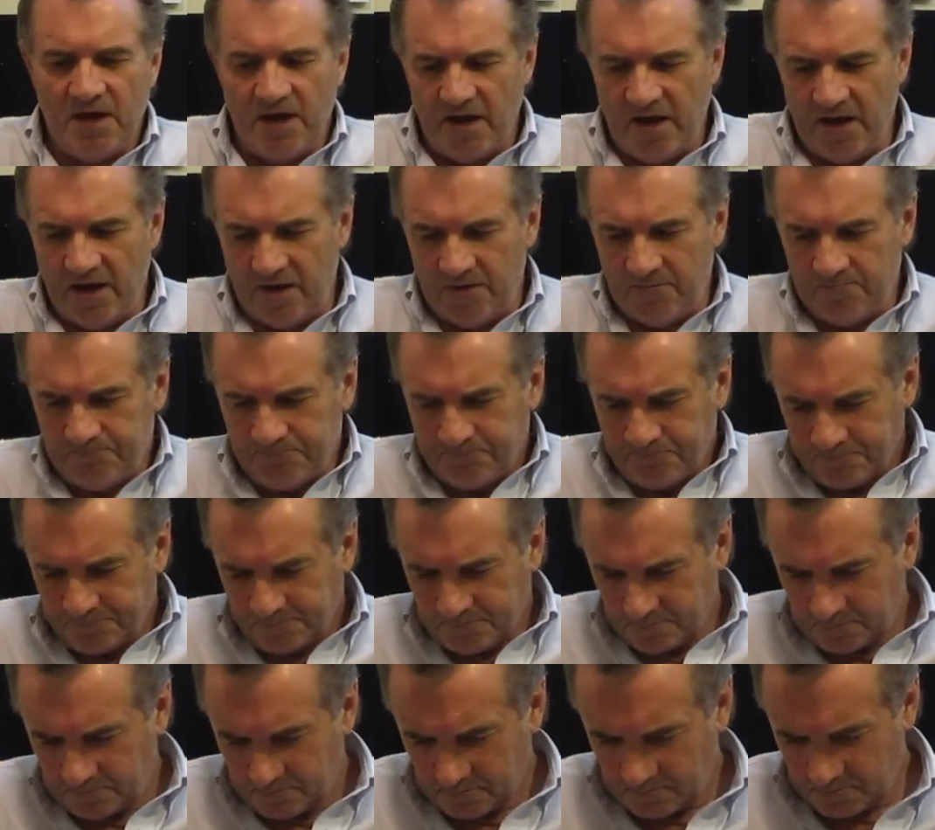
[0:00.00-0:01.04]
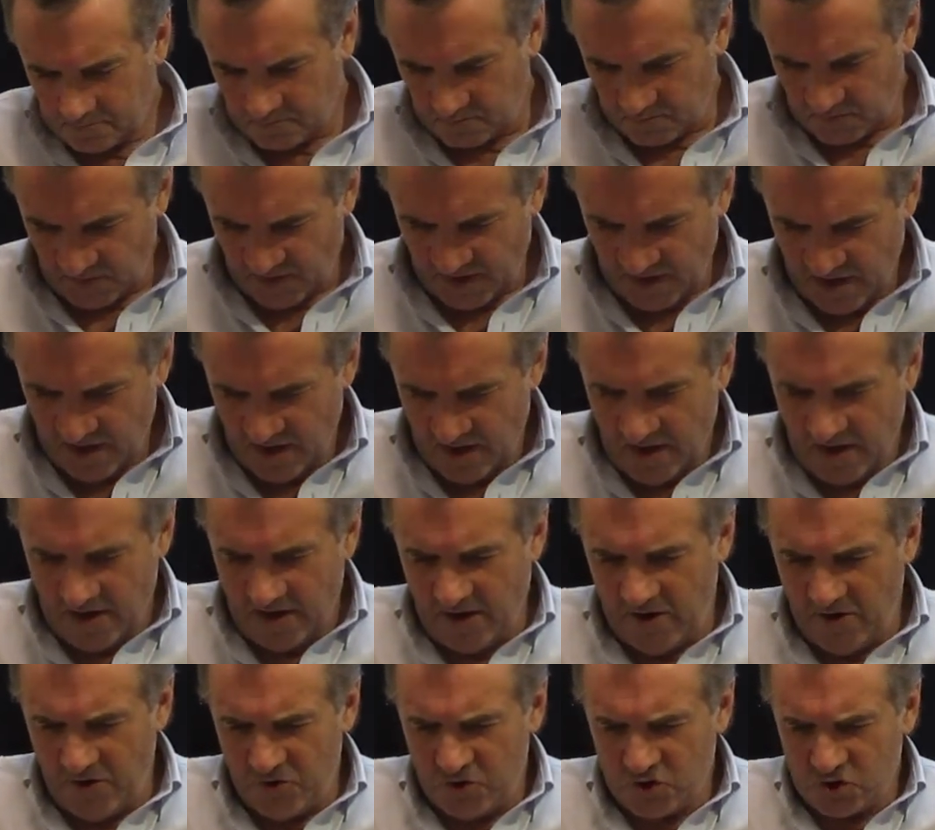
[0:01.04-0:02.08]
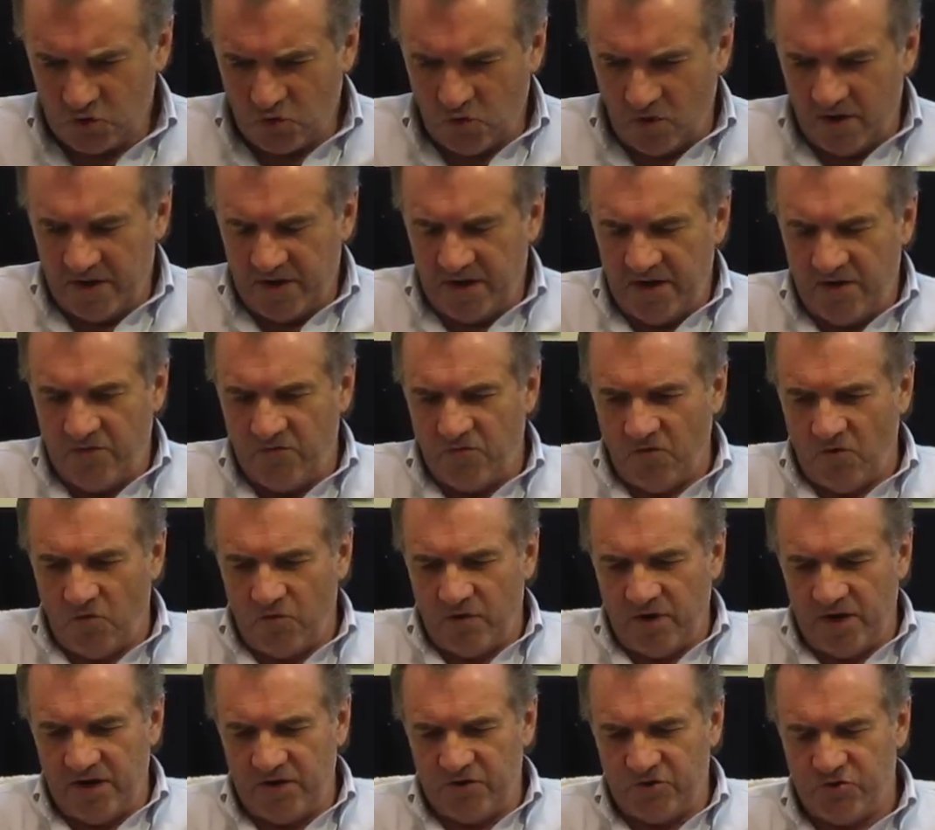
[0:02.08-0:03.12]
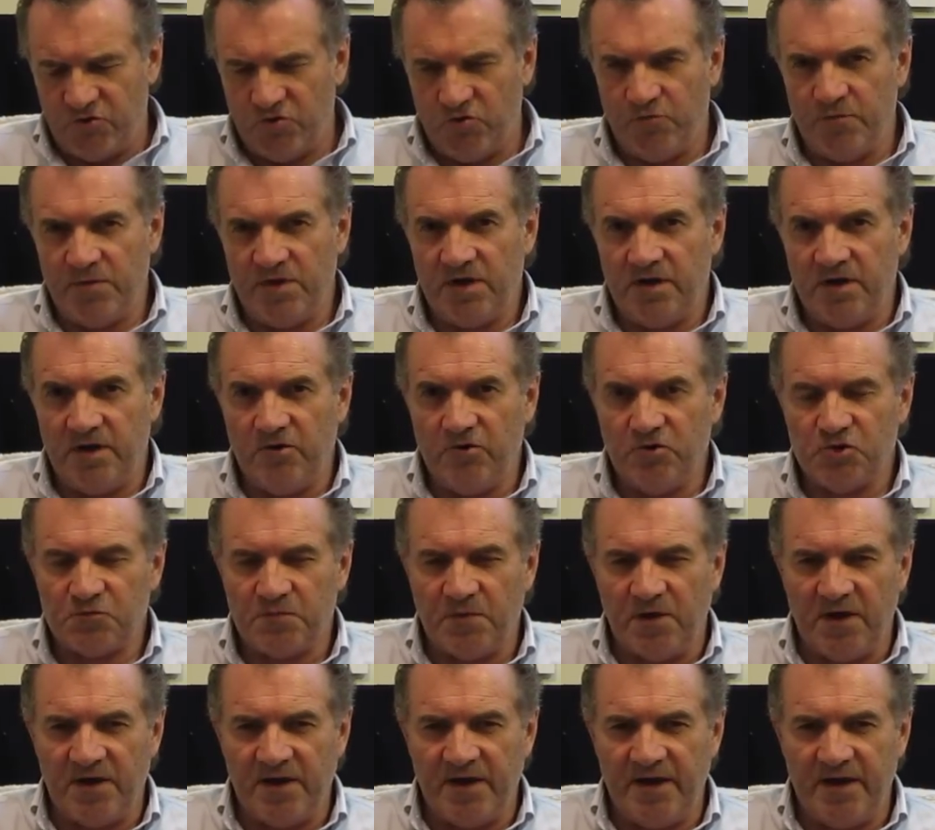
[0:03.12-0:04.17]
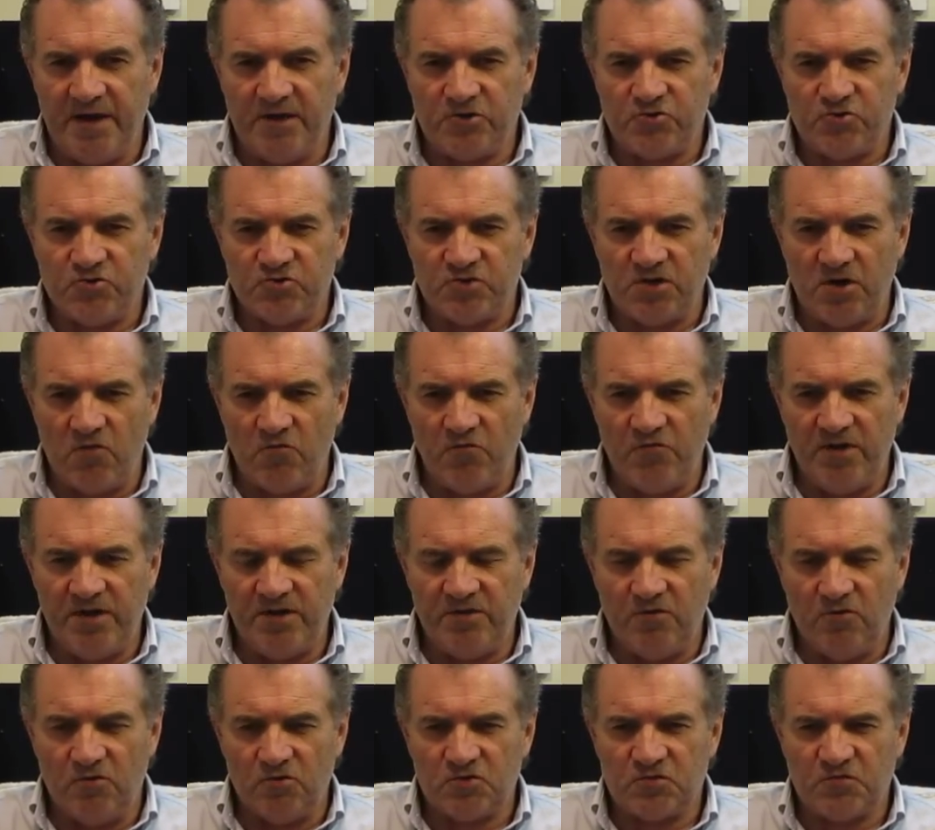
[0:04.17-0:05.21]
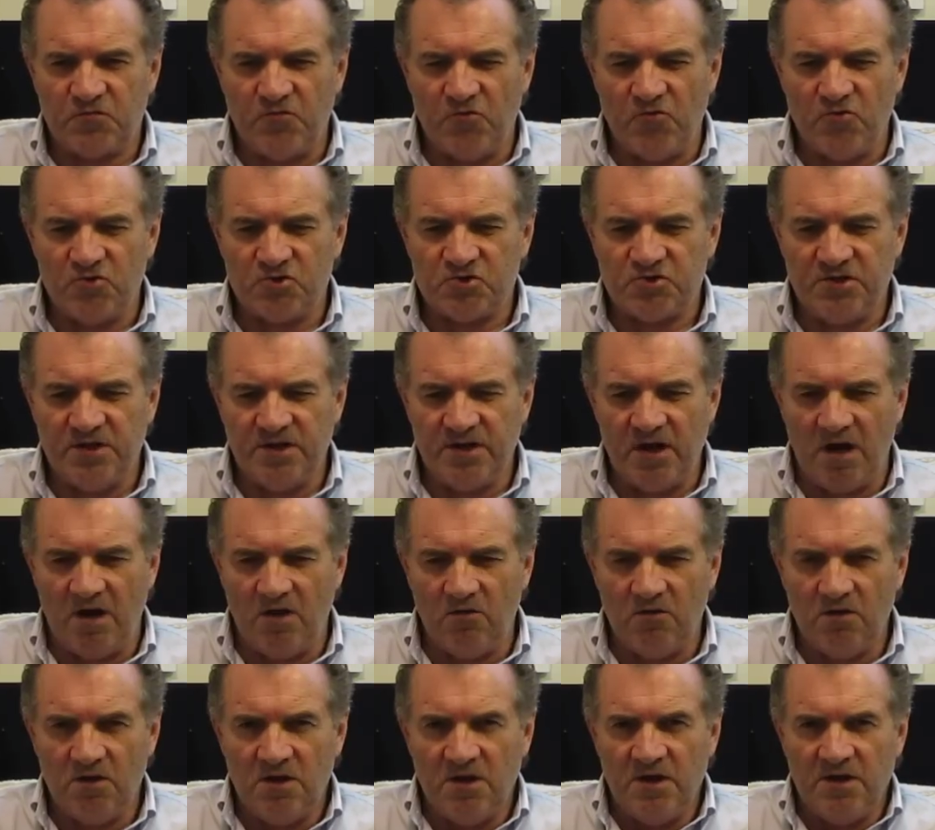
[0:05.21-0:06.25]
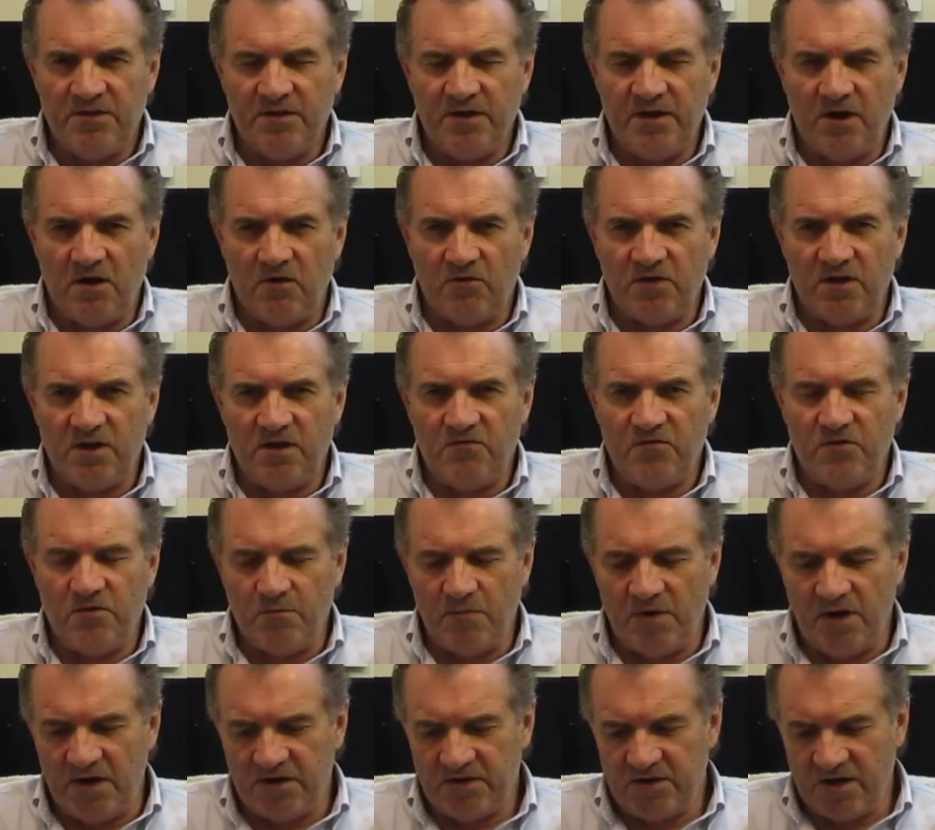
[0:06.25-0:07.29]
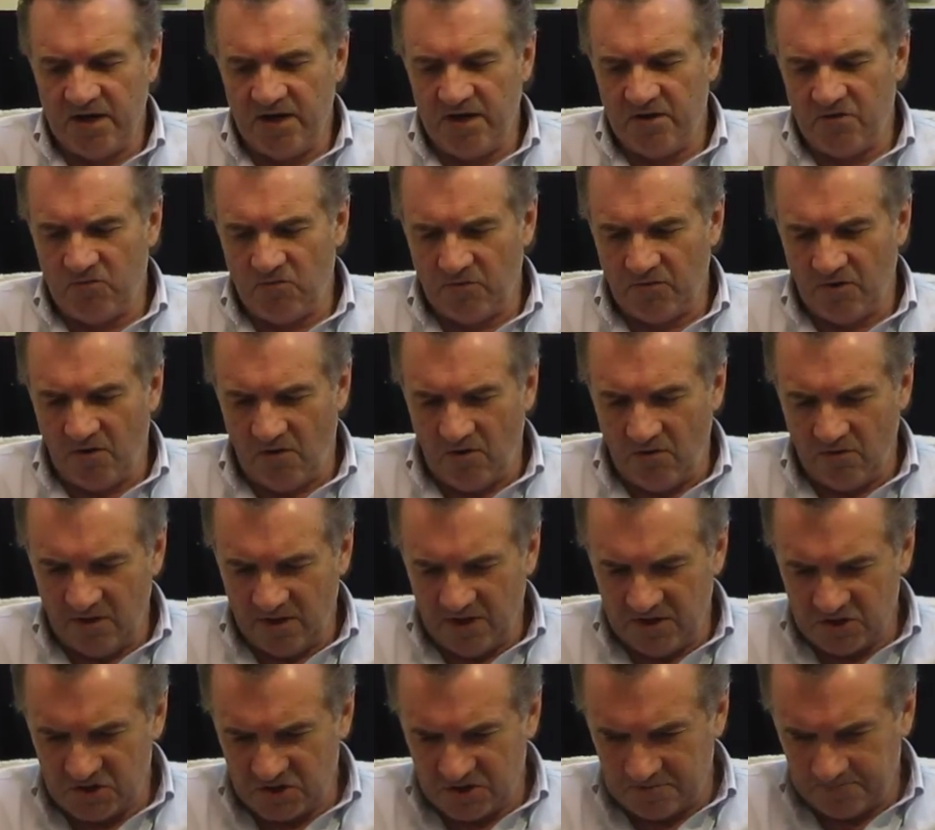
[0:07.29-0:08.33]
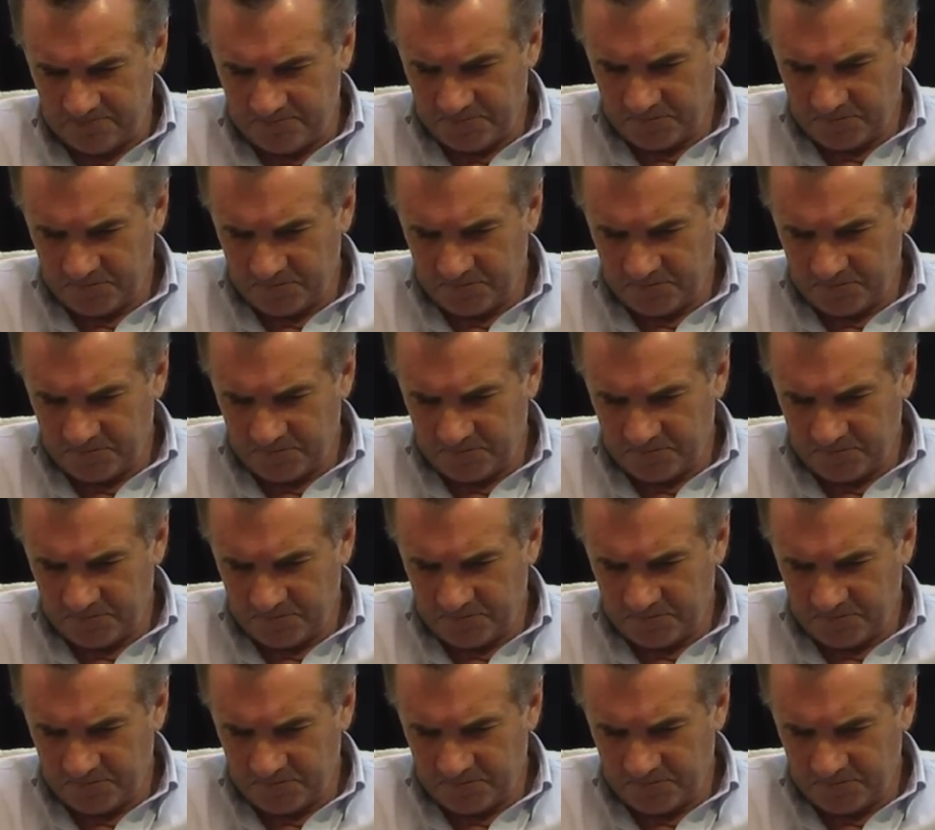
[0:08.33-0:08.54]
And here's what he wrote into me, and here's my answers. I'll read those first, and then I'll give you my take on all this.